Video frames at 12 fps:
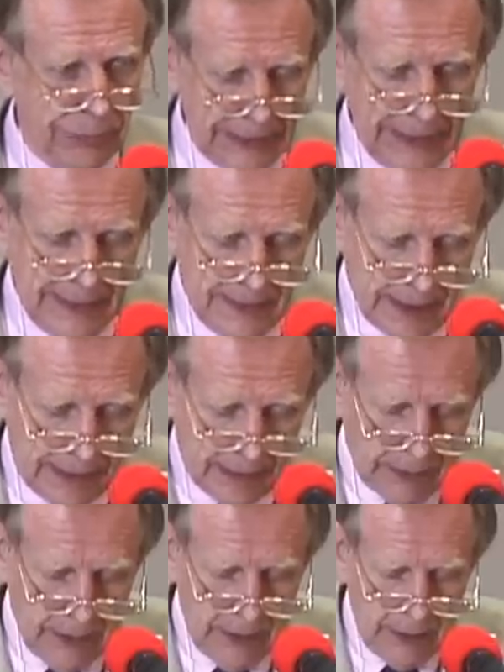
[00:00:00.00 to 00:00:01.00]
pleasing
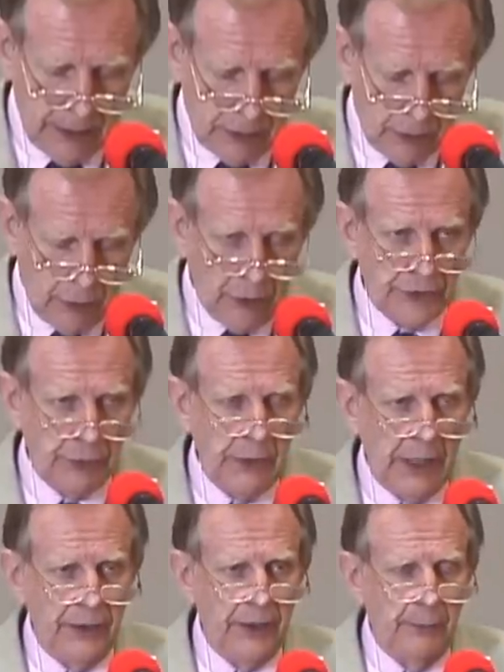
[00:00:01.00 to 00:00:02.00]
to those
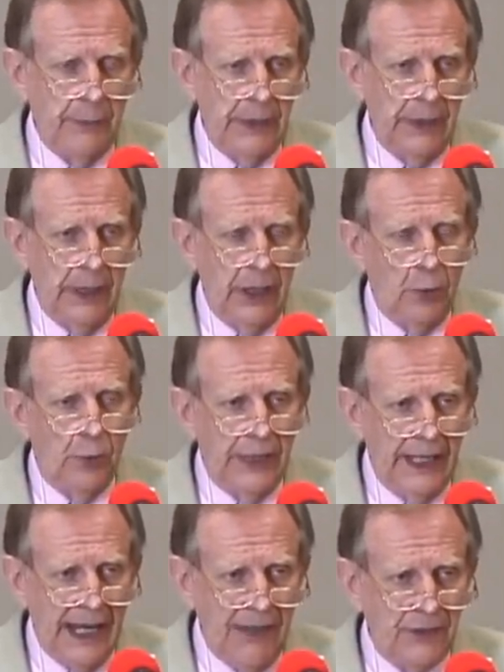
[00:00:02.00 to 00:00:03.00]
around them.
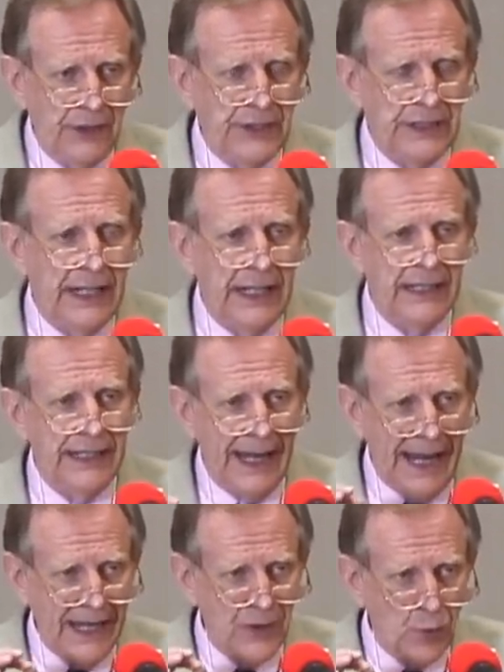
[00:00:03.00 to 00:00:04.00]
We have to state
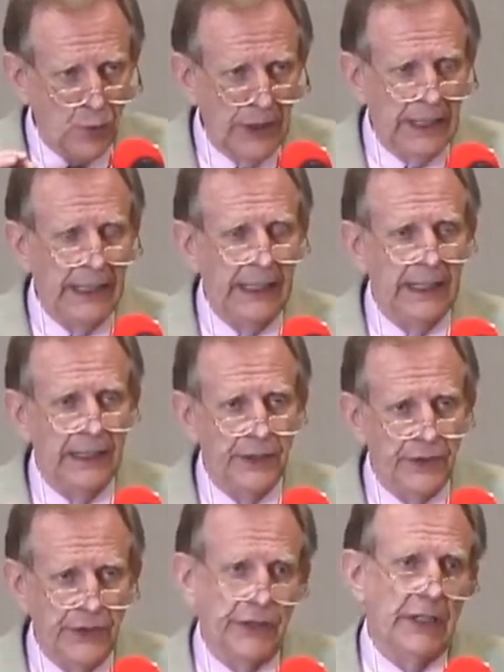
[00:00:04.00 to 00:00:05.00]
it as we
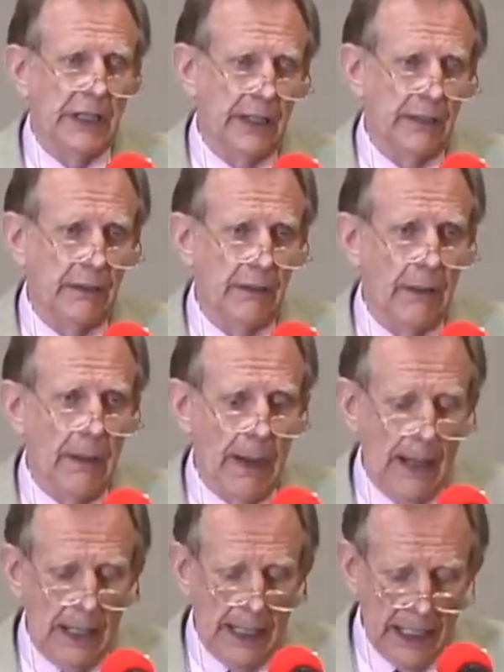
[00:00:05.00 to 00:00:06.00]
see it
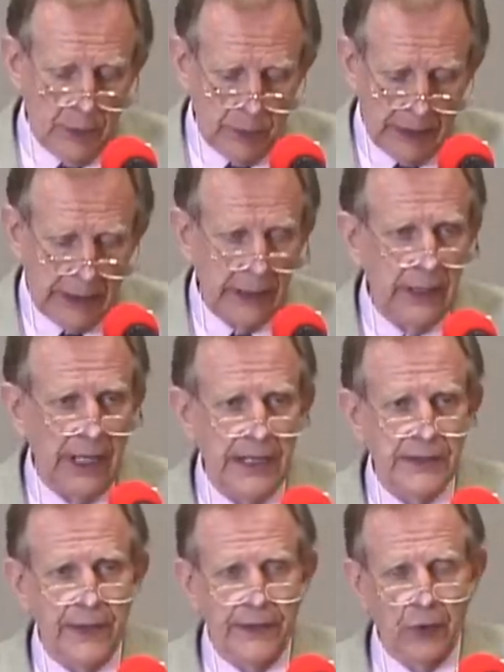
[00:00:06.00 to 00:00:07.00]
and
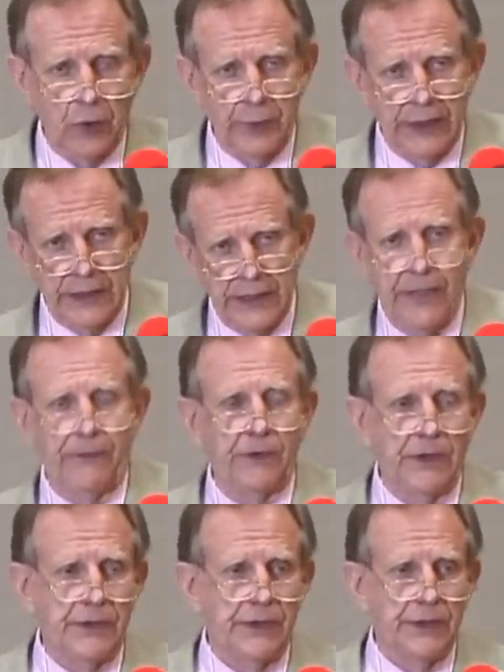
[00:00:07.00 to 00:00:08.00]
recognize that there will be
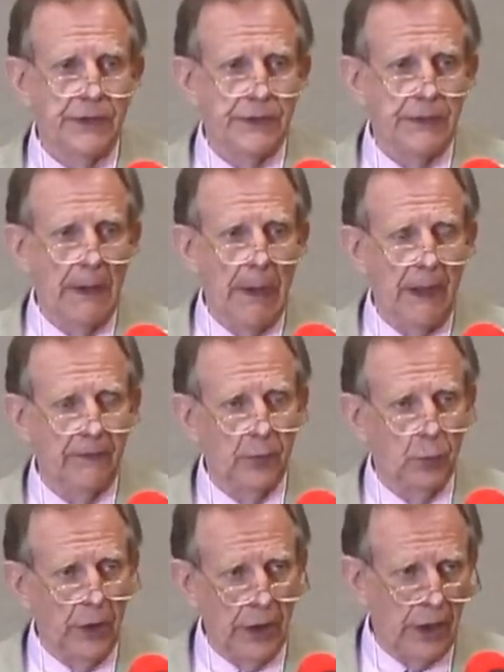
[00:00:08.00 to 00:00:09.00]
differences
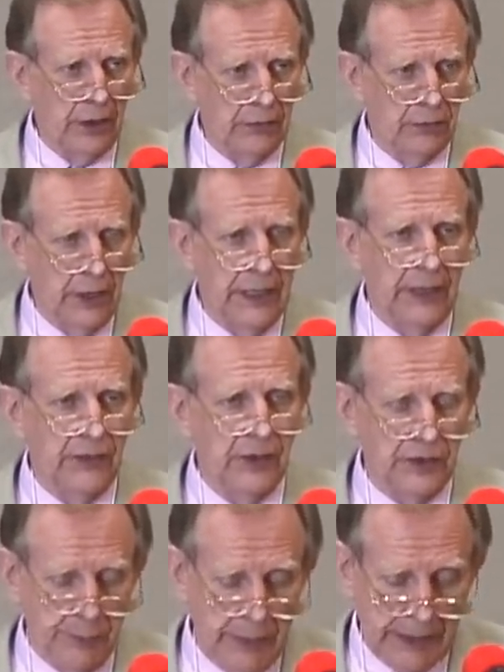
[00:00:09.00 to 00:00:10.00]
from what our critics
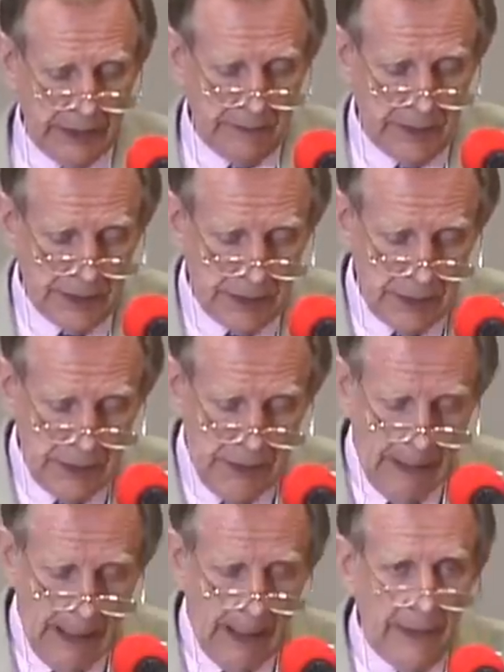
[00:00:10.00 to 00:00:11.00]
expect of us
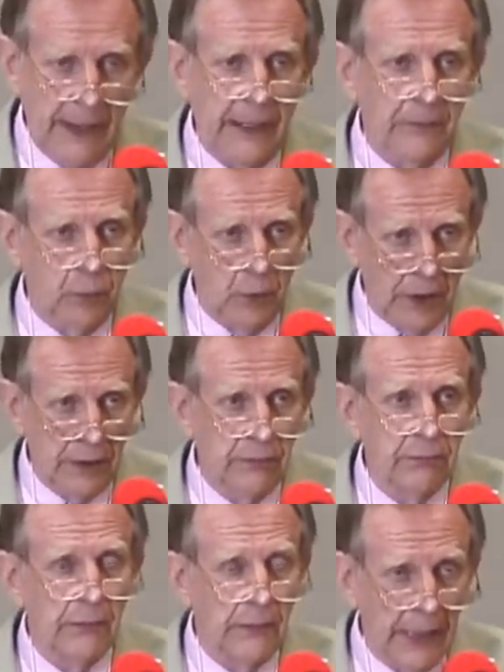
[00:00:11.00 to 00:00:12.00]
than of what
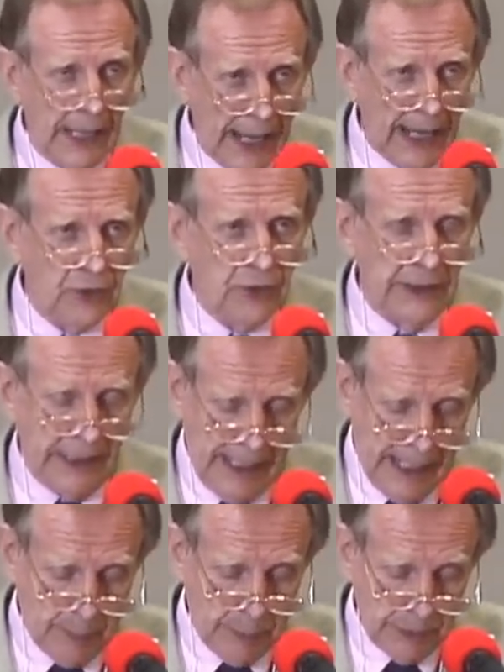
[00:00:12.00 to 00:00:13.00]
actually
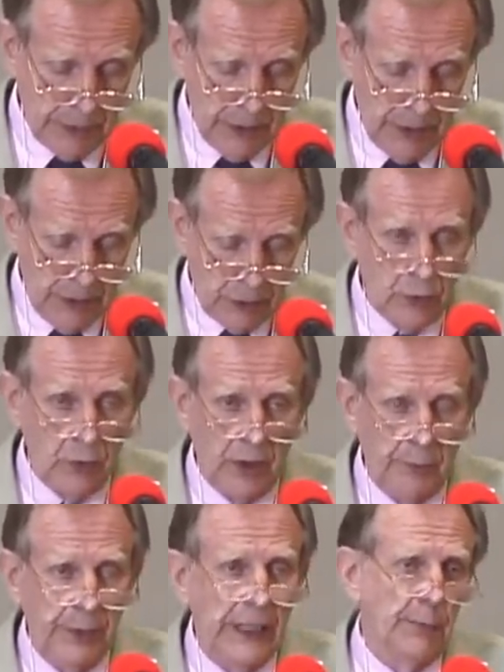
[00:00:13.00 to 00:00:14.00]
happened to
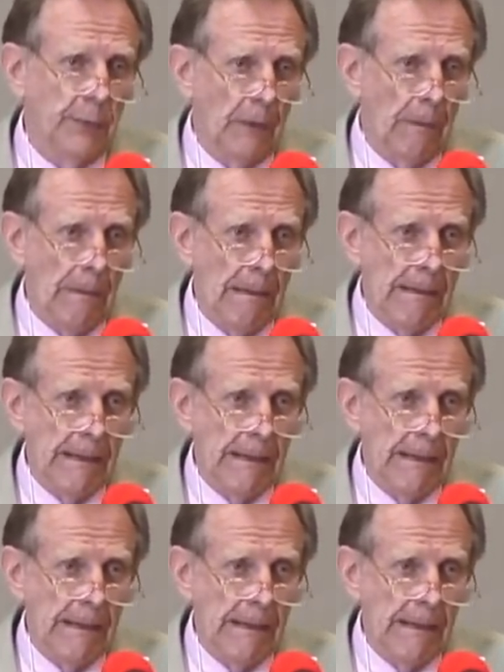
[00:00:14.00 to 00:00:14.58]
our people.